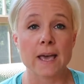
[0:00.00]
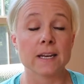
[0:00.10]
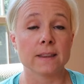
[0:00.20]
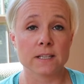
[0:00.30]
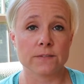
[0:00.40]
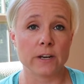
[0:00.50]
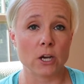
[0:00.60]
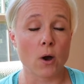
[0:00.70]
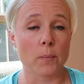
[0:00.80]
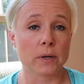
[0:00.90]
And in this
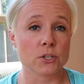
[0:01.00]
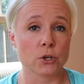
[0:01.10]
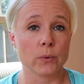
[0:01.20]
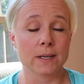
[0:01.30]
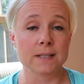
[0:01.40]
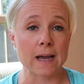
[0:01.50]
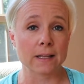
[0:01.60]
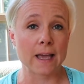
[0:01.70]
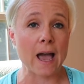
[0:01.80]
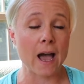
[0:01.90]
video, I'm going to show you
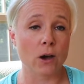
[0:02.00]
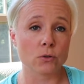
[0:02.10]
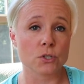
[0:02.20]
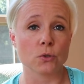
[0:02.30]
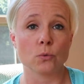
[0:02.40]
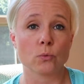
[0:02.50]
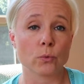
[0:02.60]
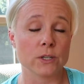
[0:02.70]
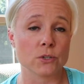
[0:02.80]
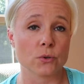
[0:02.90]
exactly how to
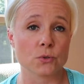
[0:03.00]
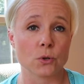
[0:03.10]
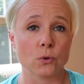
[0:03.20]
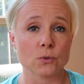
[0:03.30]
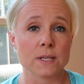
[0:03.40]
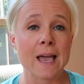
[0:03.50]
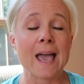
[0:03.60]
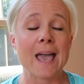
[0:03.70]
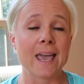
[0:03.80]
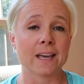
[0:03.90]
reach those goals
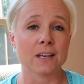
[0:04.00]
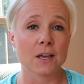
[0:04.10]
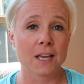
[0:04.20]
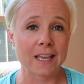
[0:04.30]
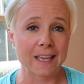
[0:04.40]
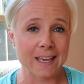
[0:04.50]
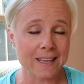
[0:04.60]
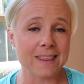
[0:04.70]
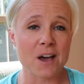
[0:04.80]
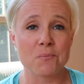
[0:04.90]
and
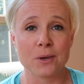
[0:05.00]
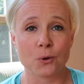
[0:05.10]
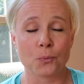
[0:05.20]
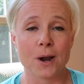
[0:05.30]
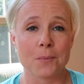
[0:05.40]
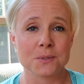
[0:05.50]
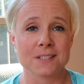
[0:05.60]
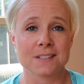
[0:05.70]
get that meal prep